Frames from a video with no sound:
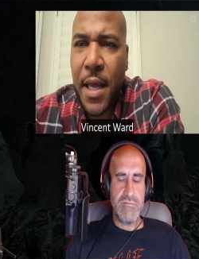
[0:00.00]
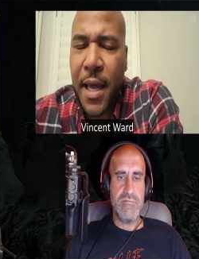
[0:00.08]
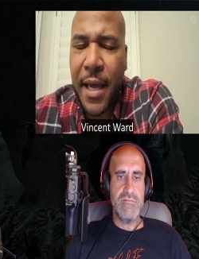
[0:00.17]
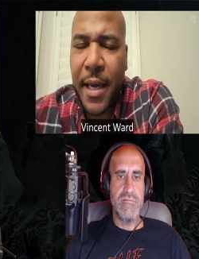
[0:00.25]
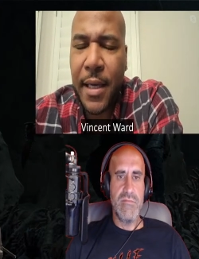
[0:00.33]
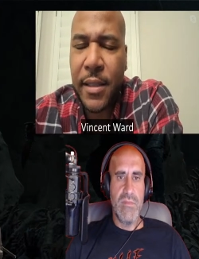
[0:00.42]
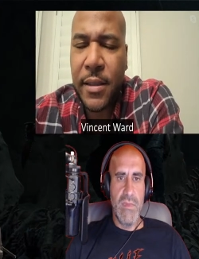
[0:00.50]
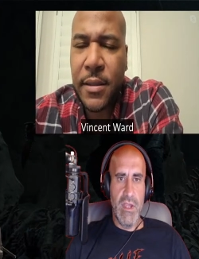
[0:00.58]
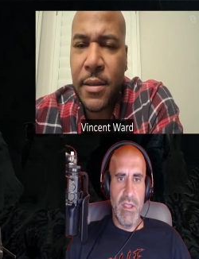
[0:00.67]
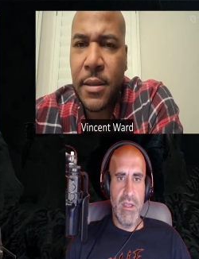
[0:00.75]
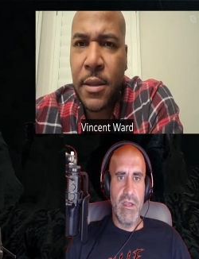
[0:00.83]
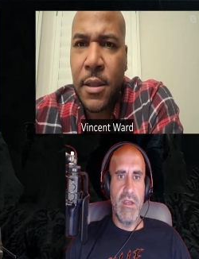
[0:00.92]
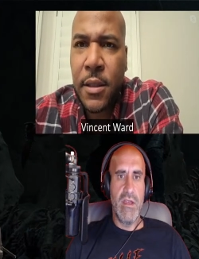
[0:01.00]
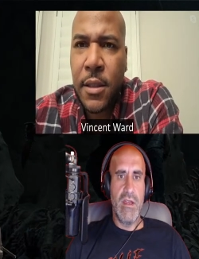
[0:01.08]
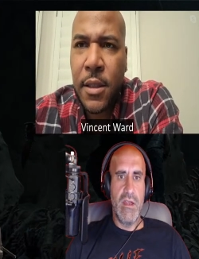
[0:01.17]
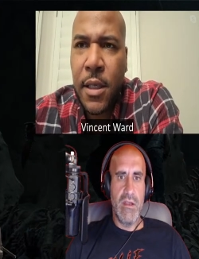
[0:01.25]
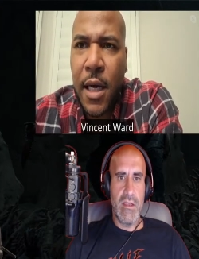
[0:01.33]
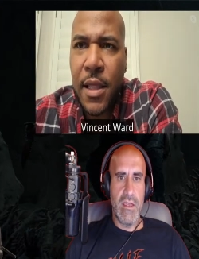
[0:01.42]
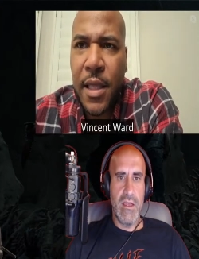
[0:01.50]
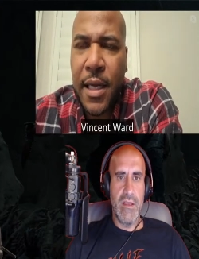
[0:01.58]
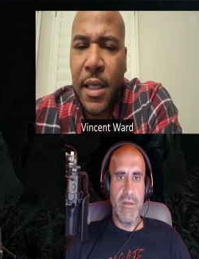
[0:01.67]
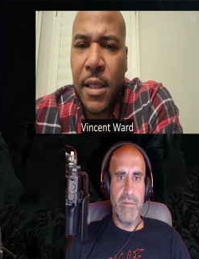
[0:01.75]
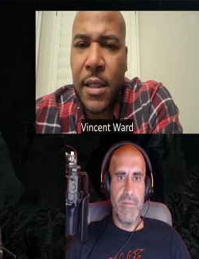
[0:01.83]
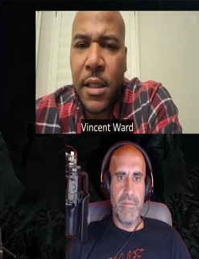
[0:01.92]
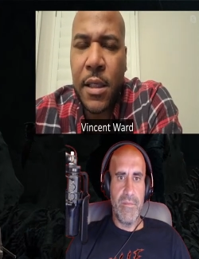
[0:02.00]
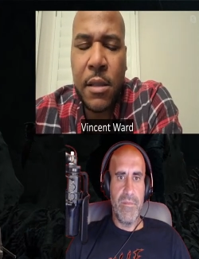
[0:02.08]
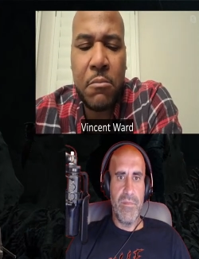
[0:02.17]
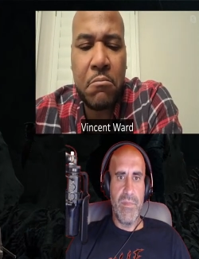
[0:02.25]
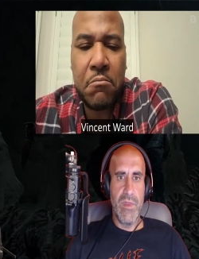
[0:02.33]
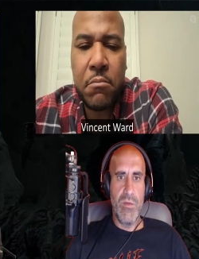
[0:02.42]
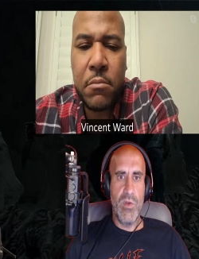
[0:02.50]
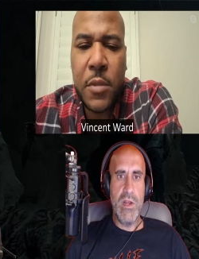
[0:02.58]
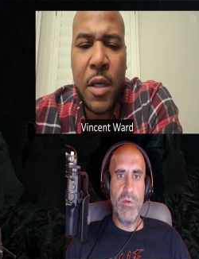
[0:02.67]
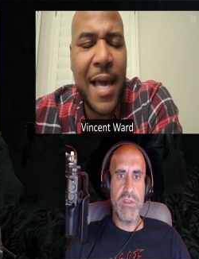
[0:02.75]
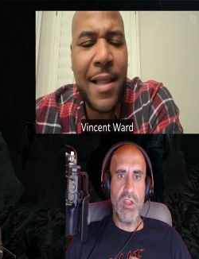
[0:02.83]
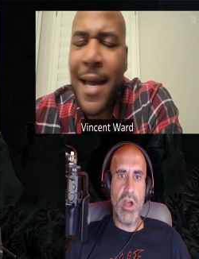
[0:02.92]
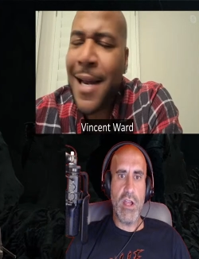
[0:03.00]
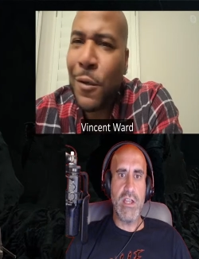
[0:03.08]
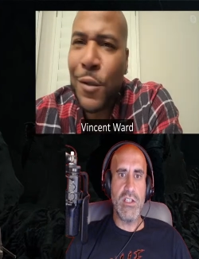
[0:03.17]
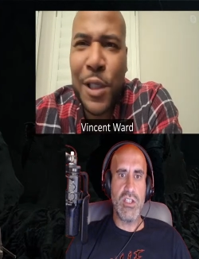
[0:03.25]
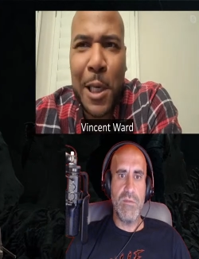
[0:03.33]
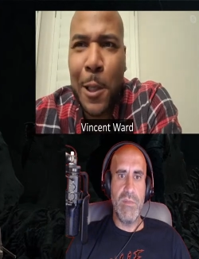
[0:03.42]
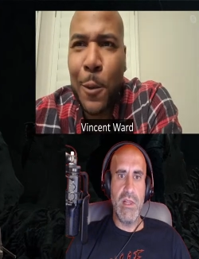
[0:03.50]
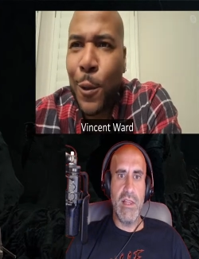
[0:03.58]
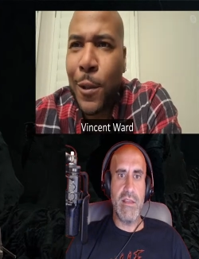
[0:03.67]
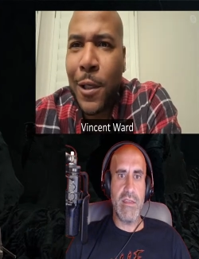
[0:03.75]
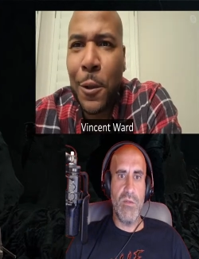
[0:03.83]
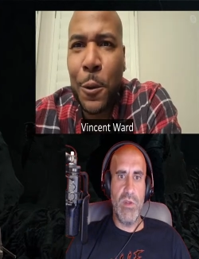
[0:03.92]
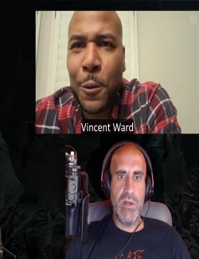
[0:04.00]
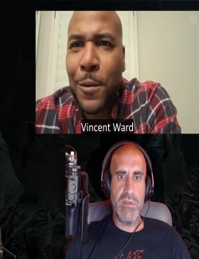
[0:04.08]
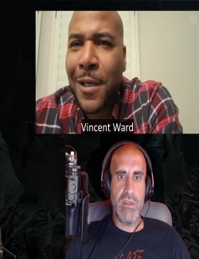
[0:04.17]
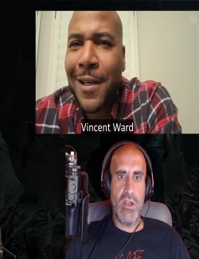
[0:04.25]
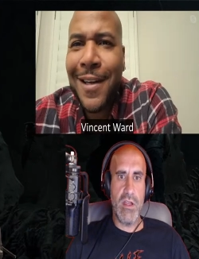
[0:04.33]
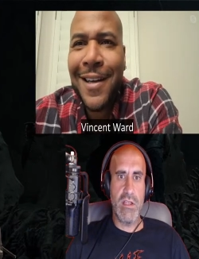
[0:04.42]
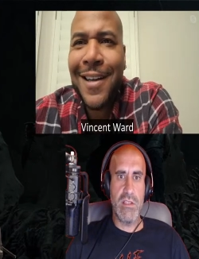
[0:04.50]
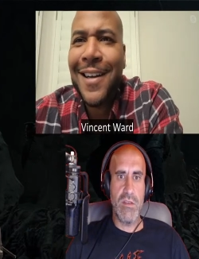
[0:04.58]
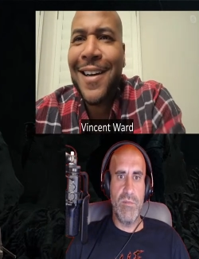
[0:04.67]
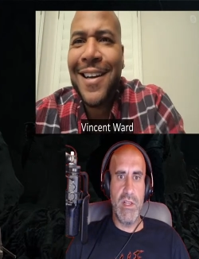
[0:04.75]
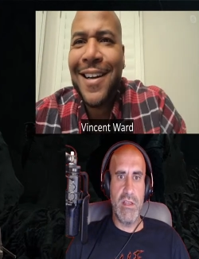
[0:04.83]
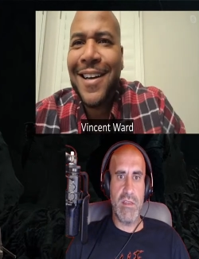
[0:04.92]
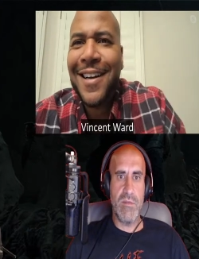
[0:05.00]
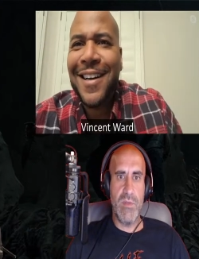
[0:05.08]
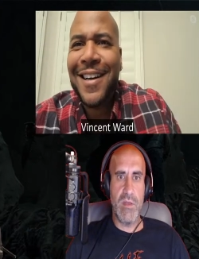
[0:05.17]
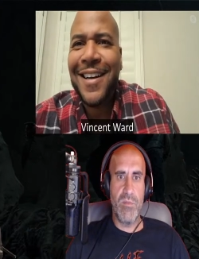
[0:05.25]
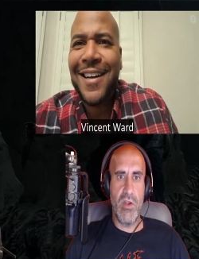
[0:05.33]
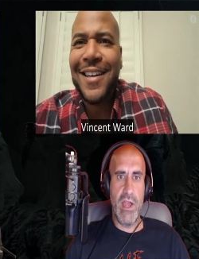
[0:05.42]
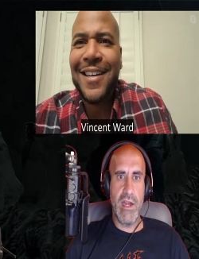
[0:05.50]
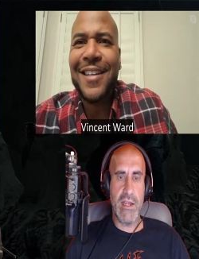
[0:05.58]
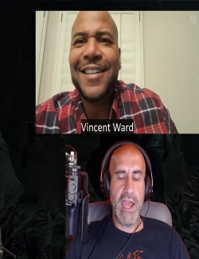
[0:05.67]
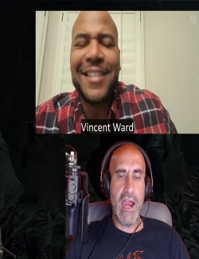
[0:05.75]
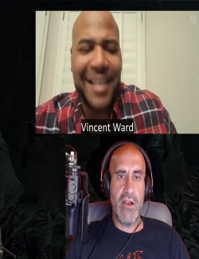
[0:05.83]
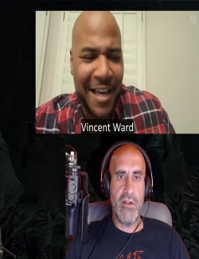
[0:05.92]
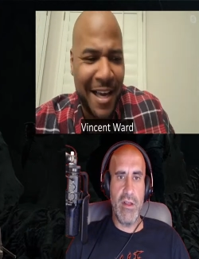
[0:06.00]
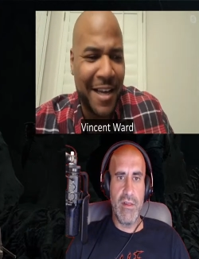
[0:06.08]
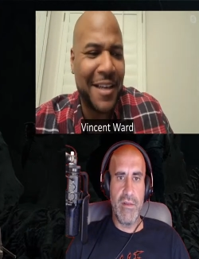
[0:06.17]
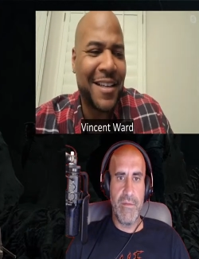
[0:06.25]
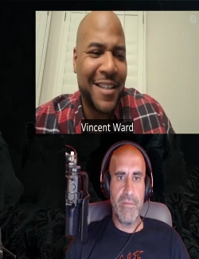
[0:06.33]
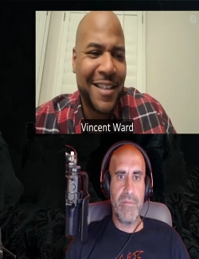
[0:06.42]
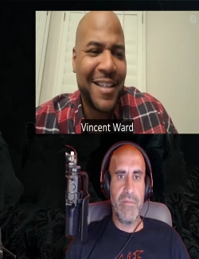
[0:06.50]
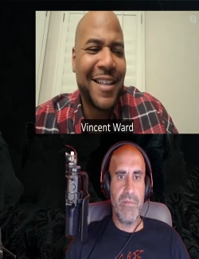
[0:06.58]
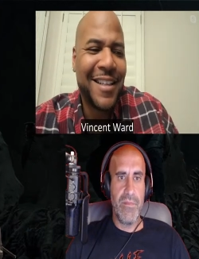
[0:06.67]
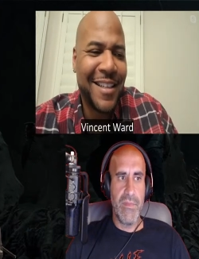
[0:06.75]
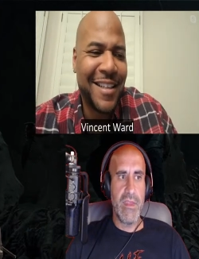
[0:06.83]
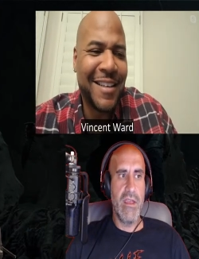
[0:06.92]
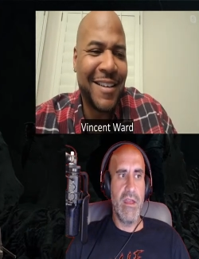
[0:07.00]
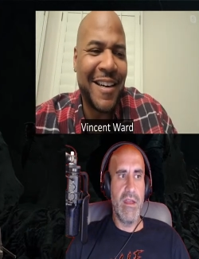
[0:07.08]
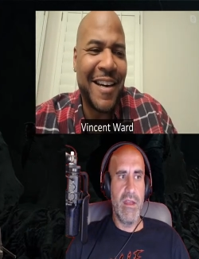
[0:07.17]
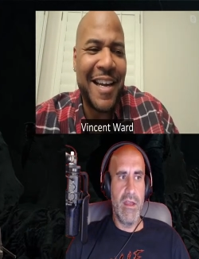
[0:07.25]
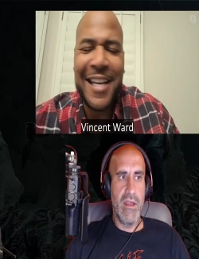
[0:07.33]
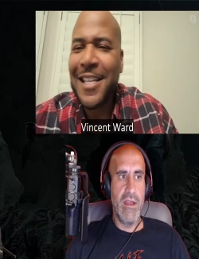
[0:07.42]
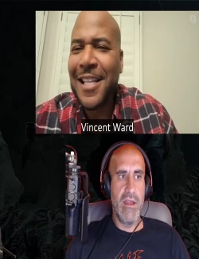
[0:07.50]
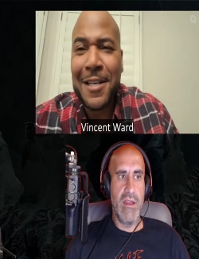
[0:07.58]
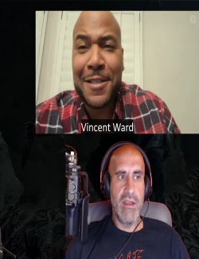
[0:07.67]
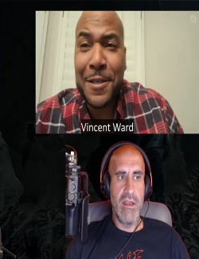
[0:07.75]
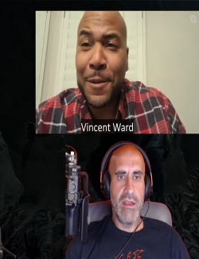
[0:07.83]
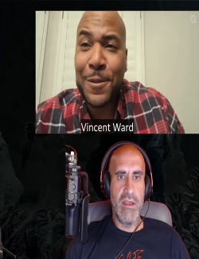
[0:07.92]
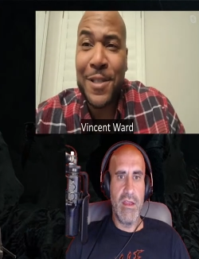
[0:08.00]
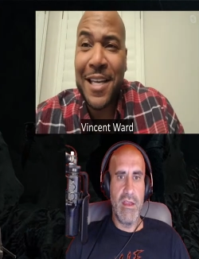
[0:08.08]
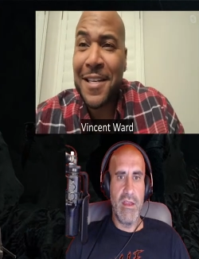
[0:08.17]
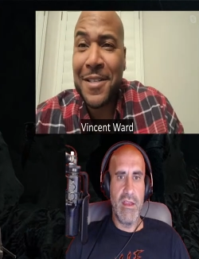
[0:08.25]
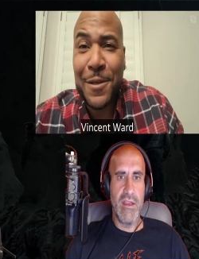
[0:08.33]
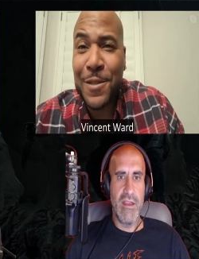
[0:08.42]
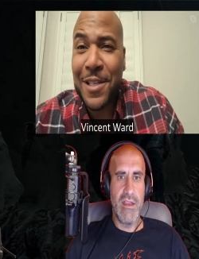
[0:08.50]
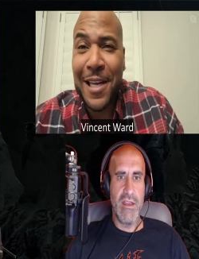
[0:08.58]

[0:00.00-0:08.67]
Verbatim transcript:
Speaker 1: in the head. Okay. I think. Uh,
Speaker 2: when he was talking no to Melissa, when he was talking to Melissa McBride, Carol.
Speaker 1: Yeah, yeah it, there's no there's no